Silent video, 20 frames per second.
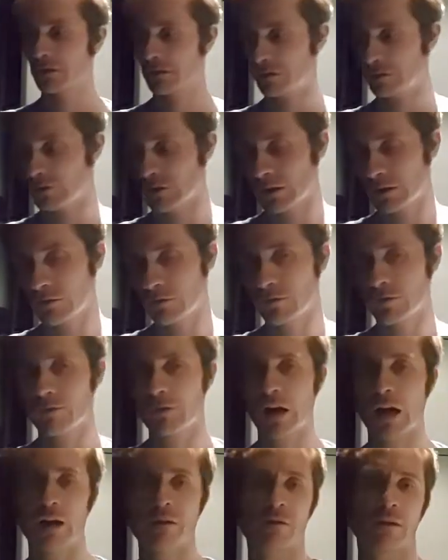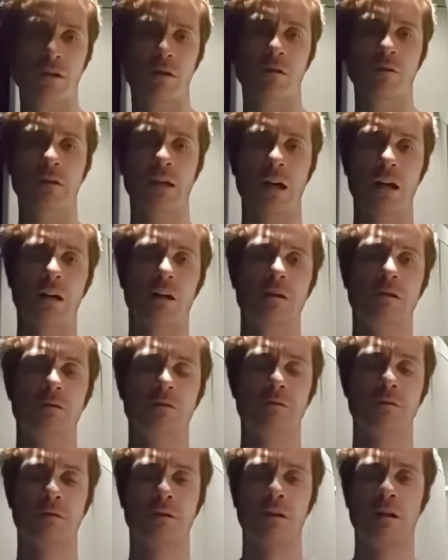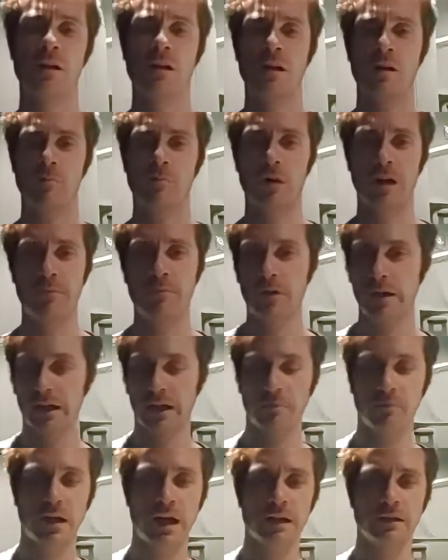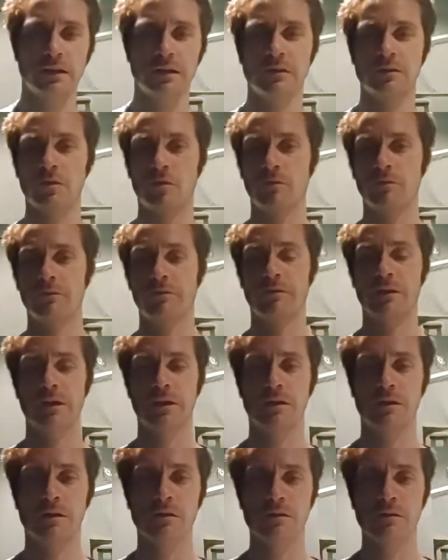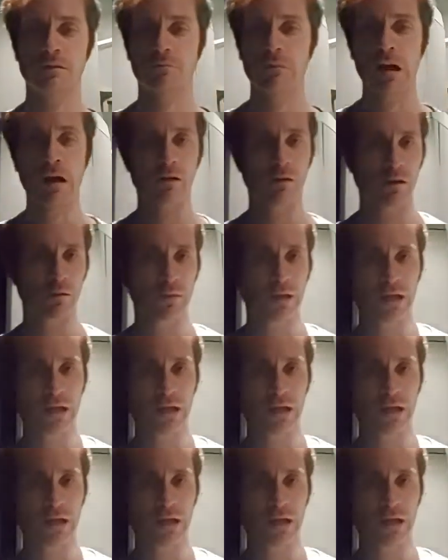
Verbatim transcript: They're trying to revive it all now by bringing back these old figures Malcolm